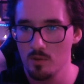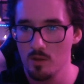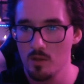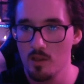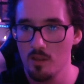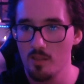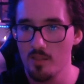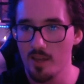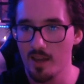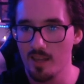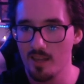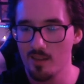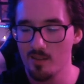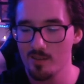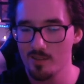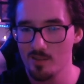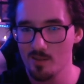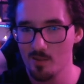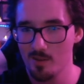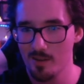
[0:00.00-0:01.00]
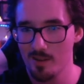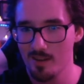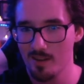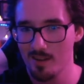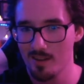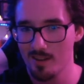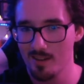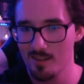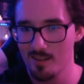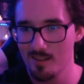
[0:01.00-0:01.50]
Thank you
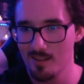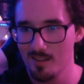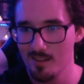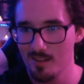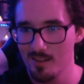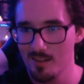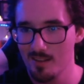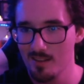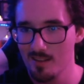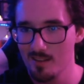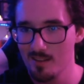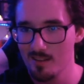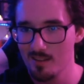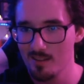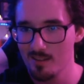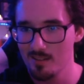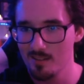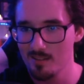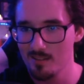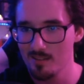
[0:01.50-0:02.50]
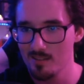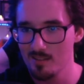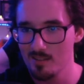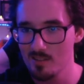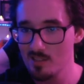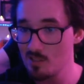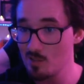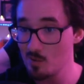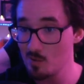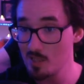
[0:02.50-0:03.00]
to
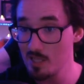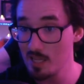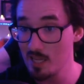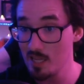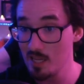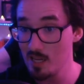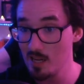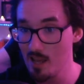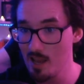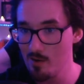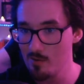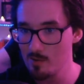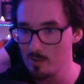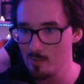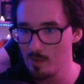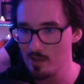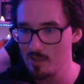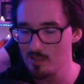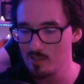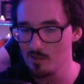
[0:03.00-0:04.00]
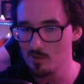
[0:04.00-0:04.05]
Suzukan Aerospace, who